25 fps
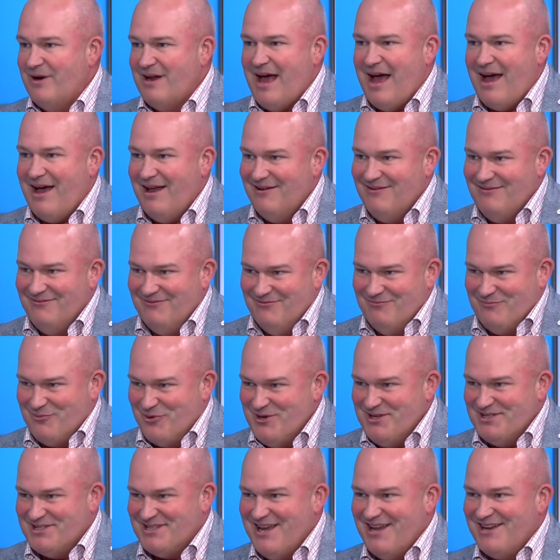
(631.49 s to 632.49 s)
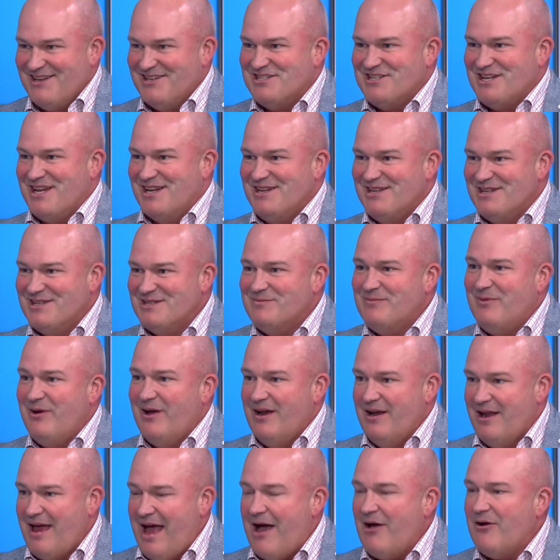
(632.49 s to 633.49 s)
Not preset agendas,
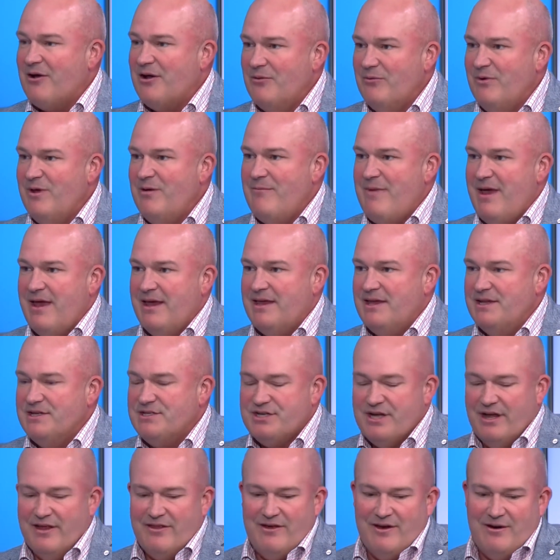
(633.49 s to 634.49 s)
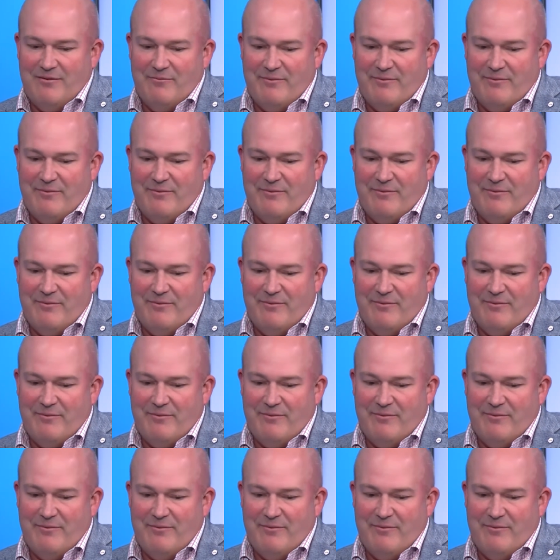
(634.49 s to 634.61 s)
but how can we make each other